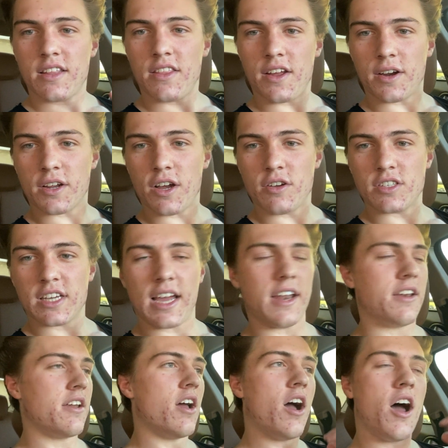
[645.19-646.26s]
There it goes
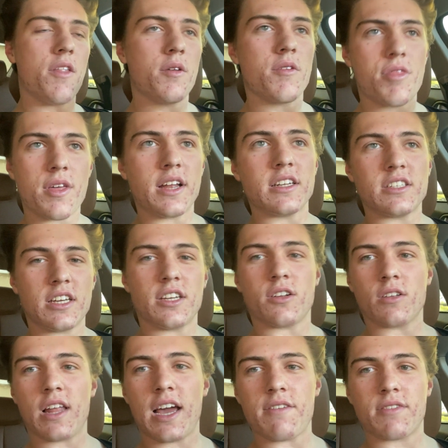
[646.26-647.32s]
again. Other things in
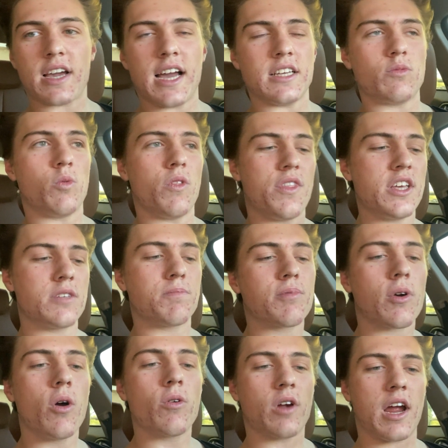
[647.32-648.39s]
your life, guys. Well, this
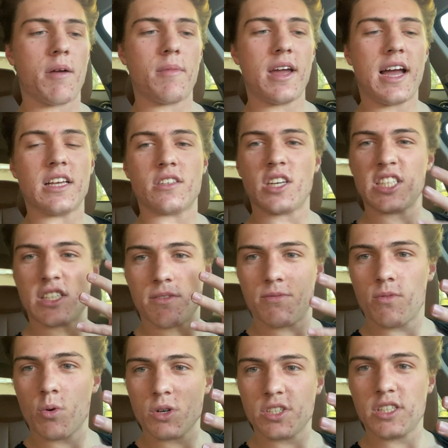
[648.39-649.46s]
program it's a
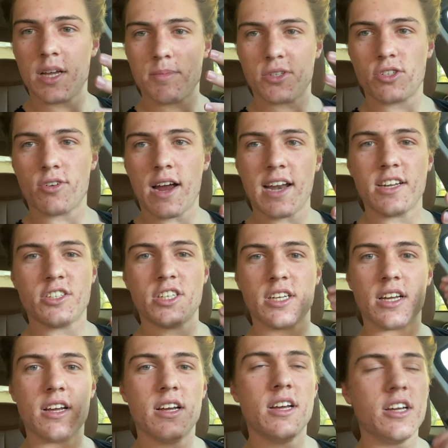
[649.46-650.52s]
4-step
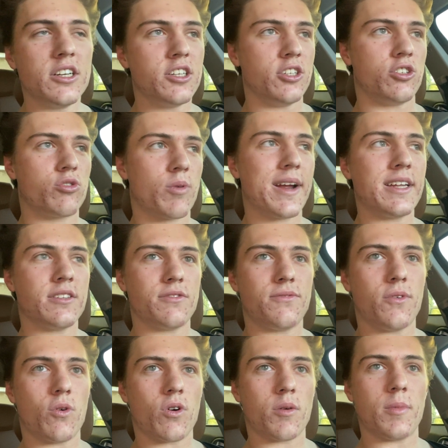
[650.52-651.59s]
strategy to
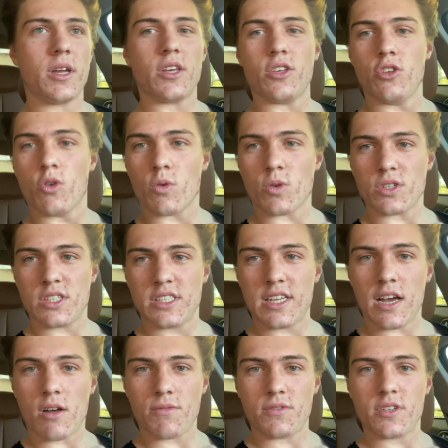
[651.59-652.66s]
transform
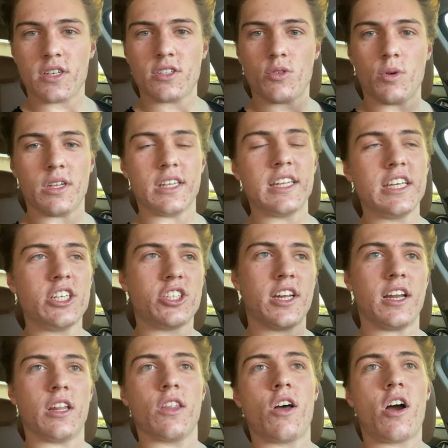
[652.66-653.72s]
yourself, to unleash
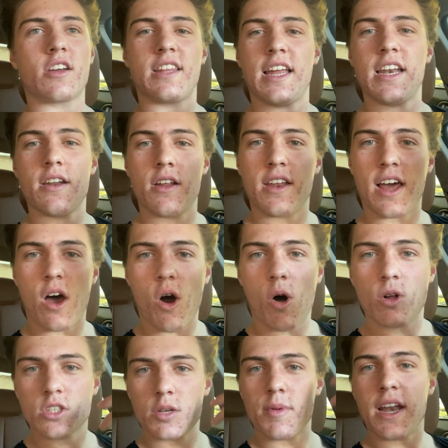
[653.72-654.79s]
and unlock the
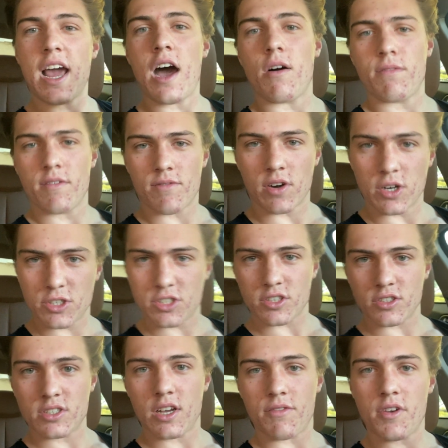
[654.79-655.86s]
ultimate alpha version
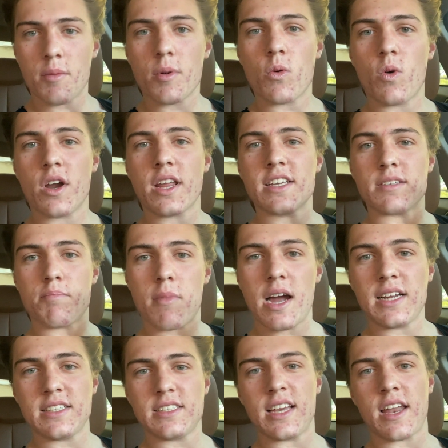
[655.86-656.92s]
of yourself. Number 1 is
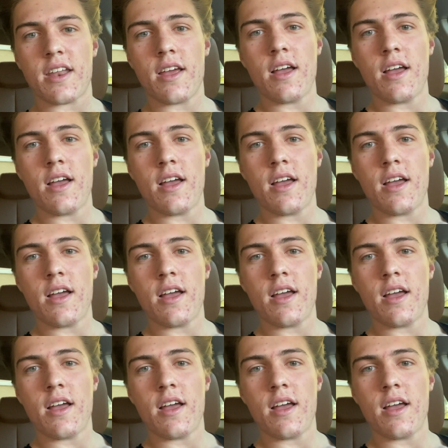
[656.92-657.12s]
mindset.